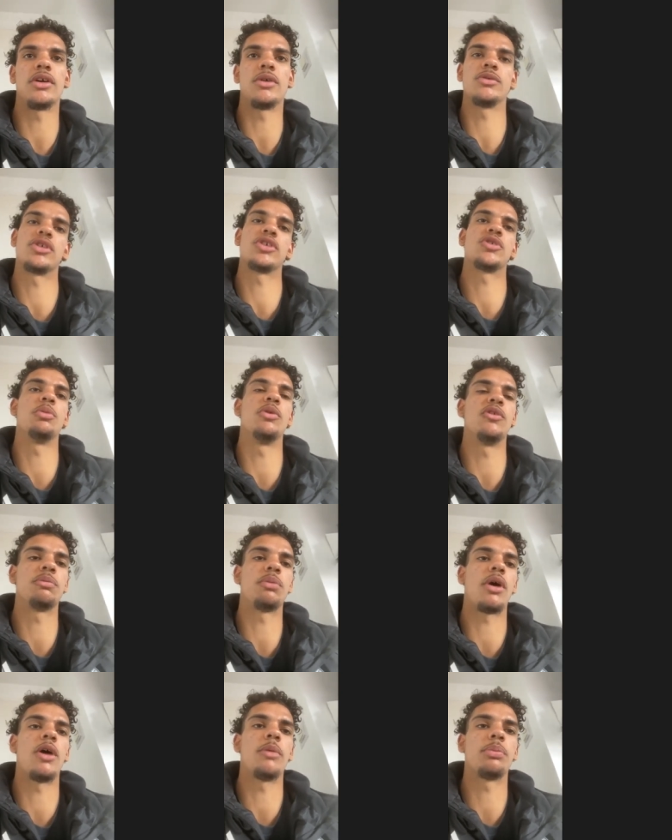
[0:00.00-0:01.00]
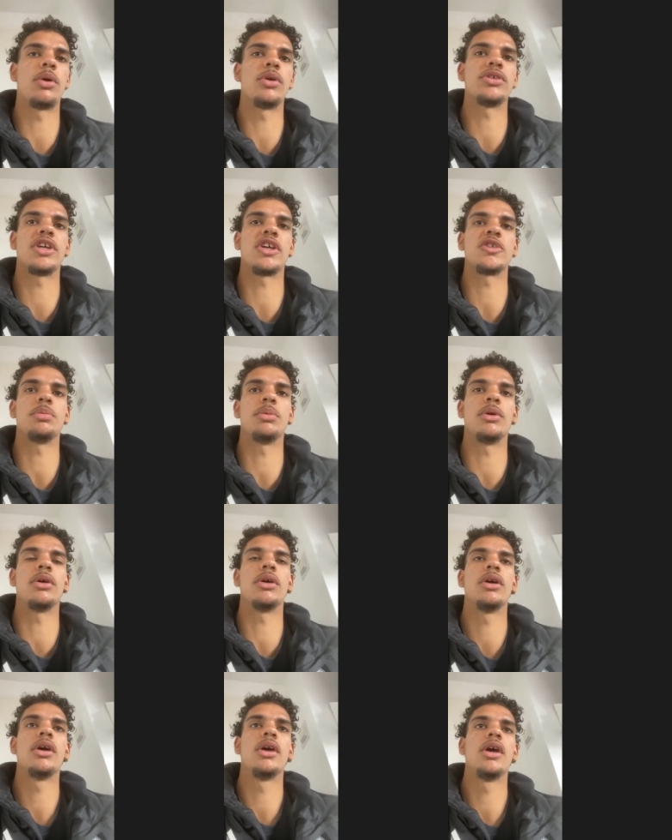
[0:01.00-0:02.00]
It was a smooth uh, process,
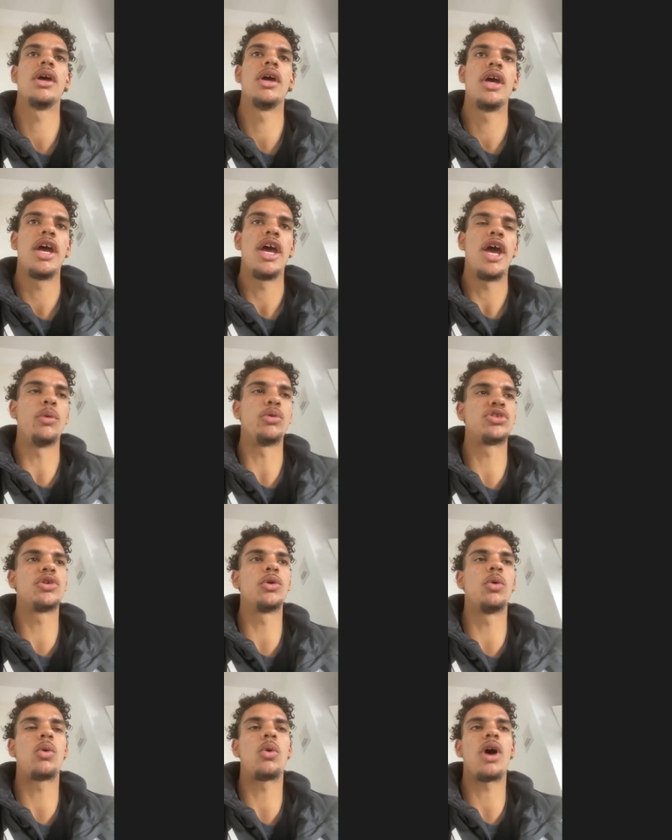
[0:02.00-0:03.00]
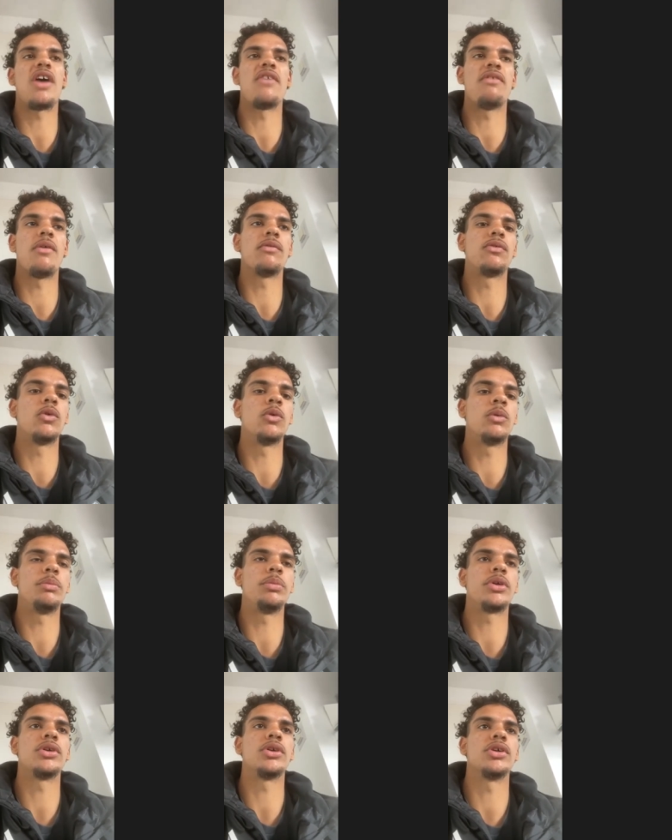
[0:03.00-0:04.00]
but it was still quite eventful
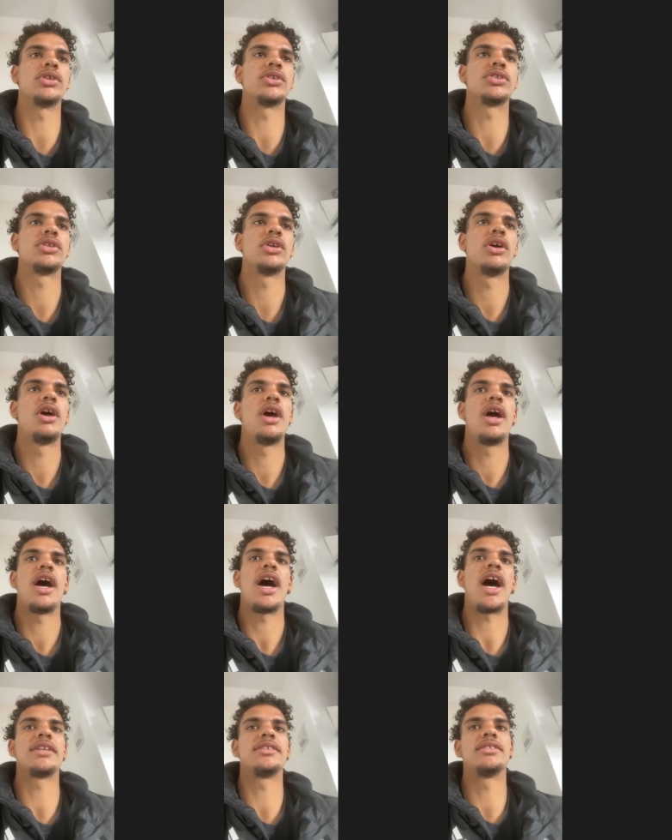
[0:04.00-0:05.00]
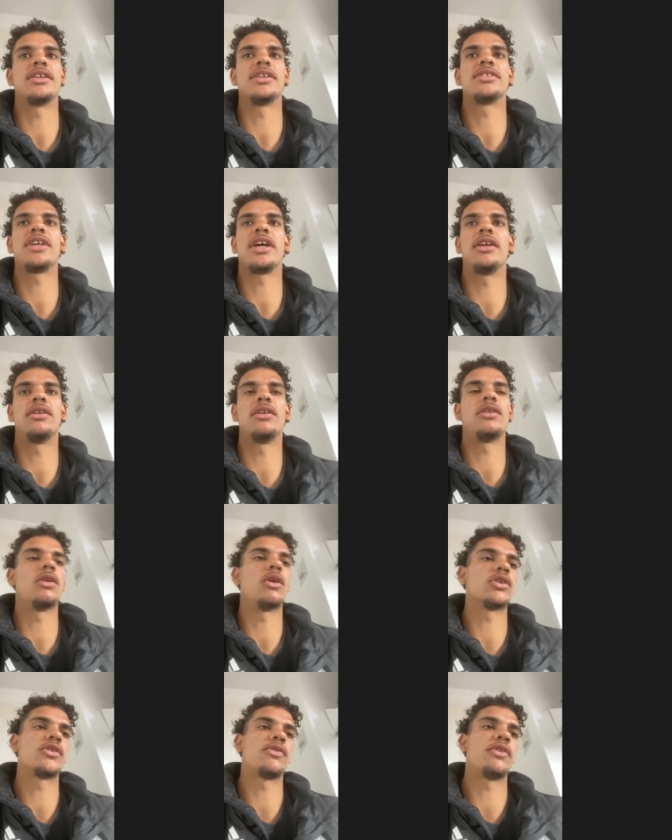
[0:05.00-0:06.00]
because I had to send
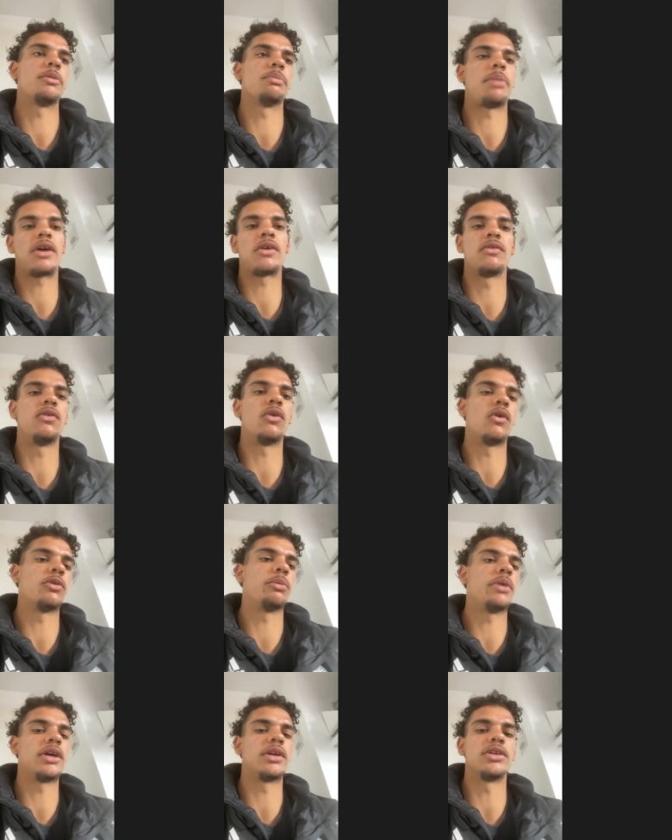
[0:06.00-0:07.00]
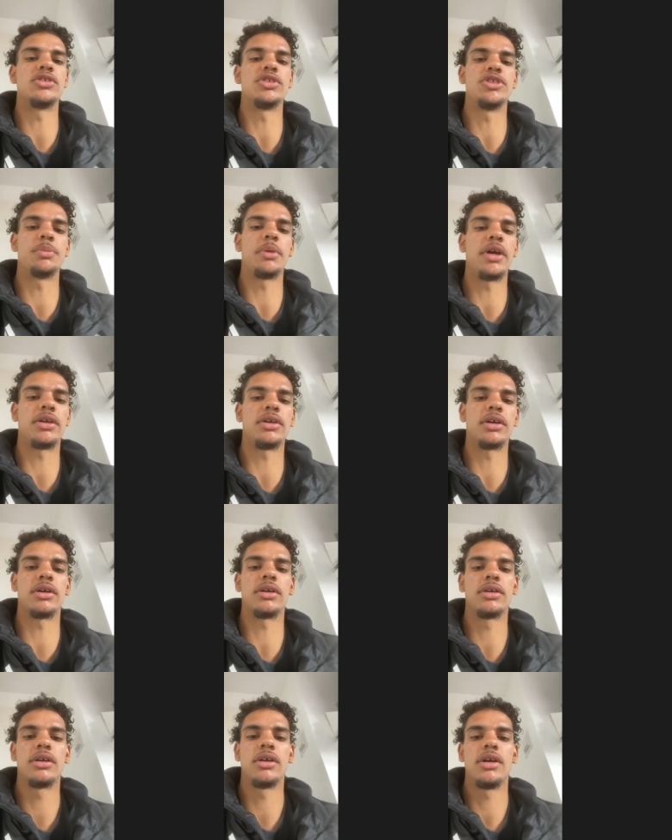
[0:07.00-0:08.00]
lots of things back and forth from England to
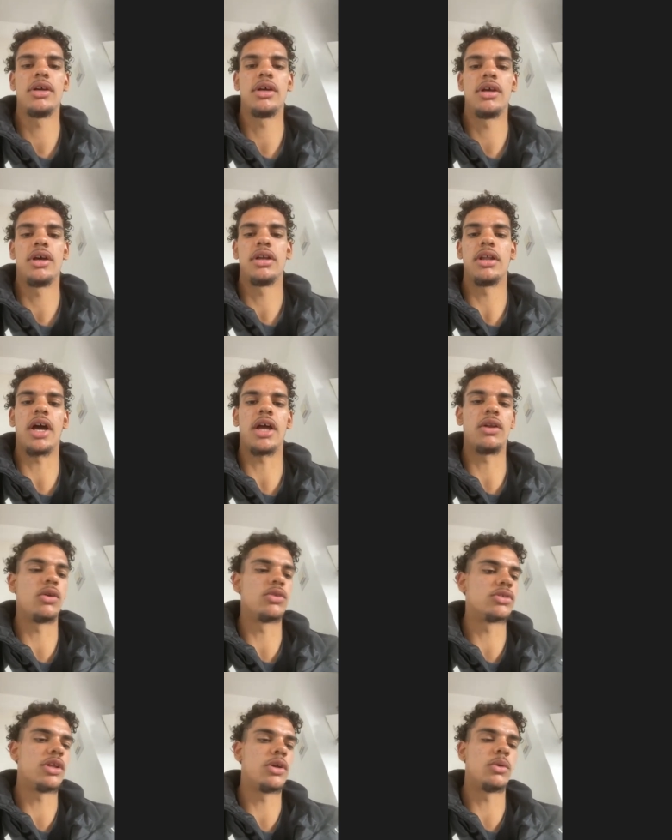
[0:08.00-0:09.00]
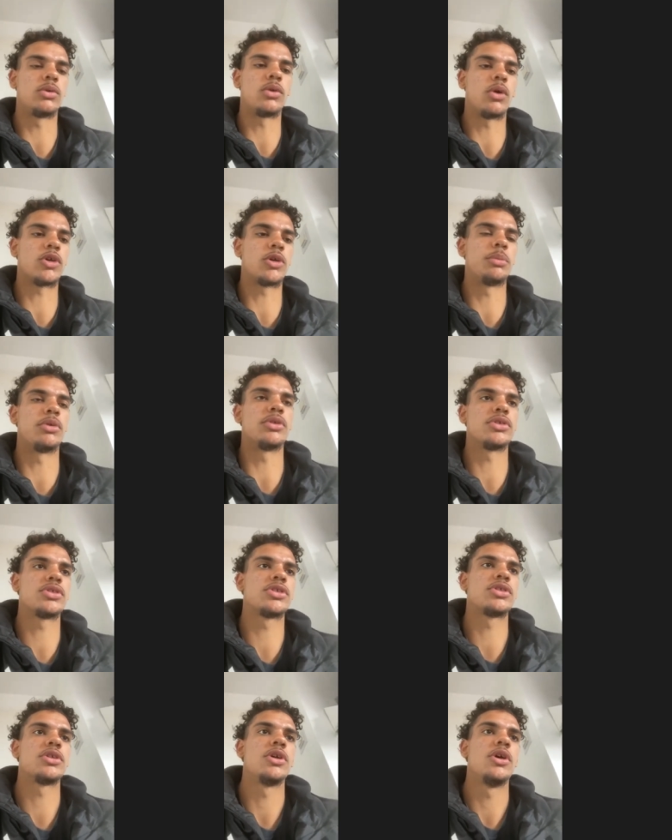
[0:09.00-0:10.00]
Jamaica, like loads of little
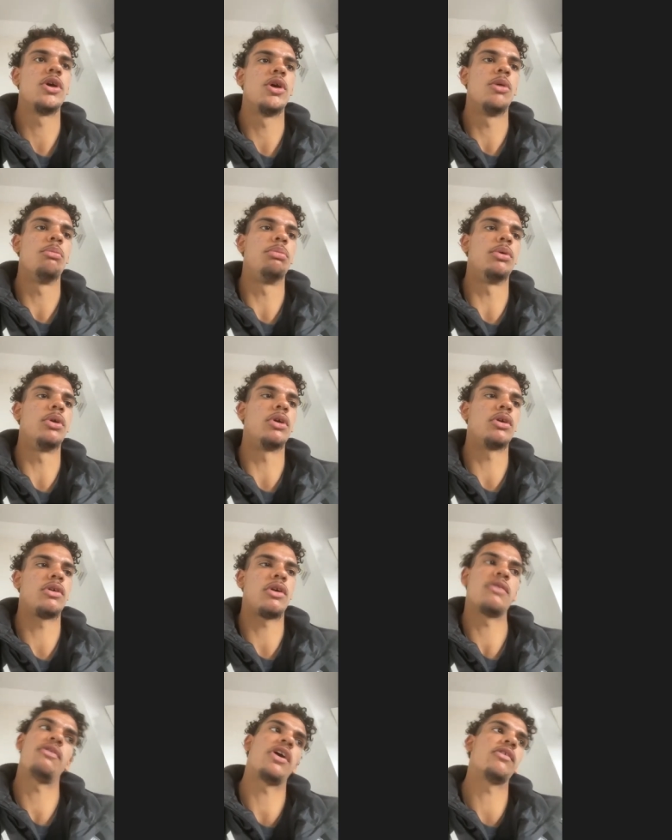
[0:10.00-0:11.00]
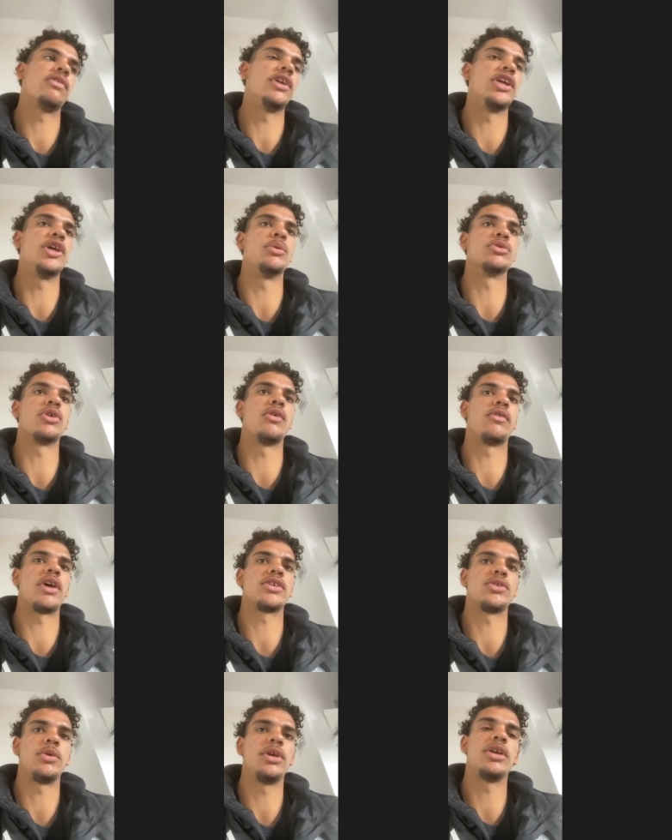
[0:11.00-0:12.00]
documents. But thankfully, he was over
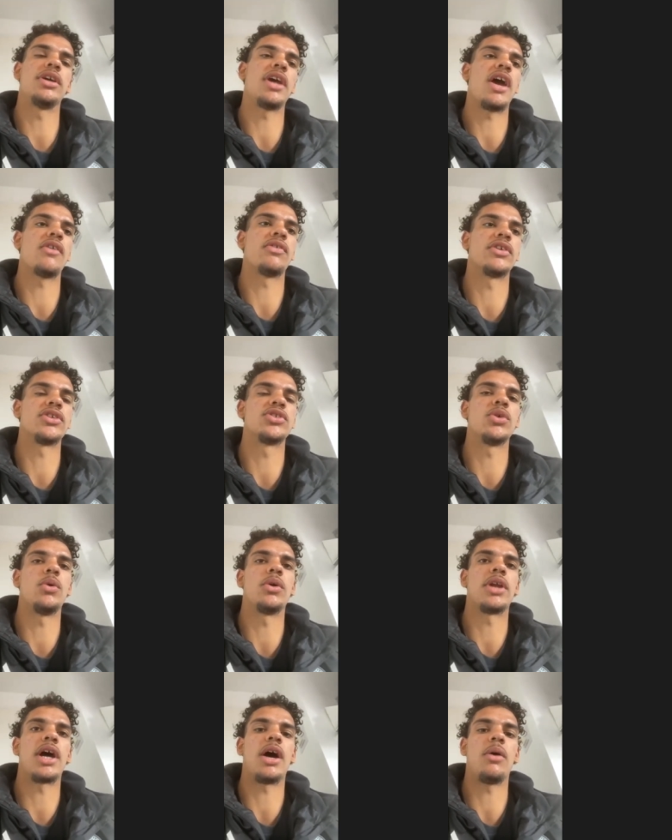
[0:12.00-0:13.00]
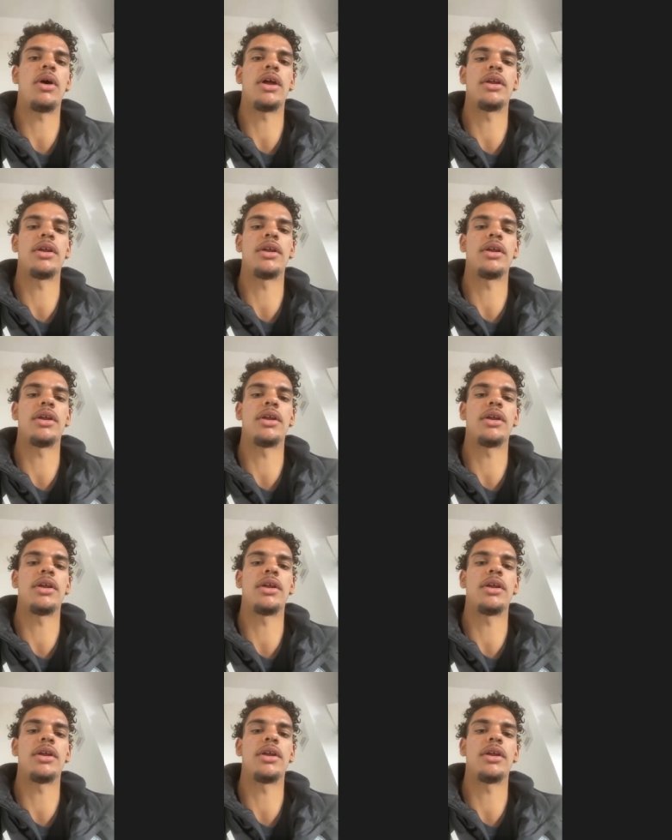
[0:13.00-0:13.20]
there, so he could get everything sorted out.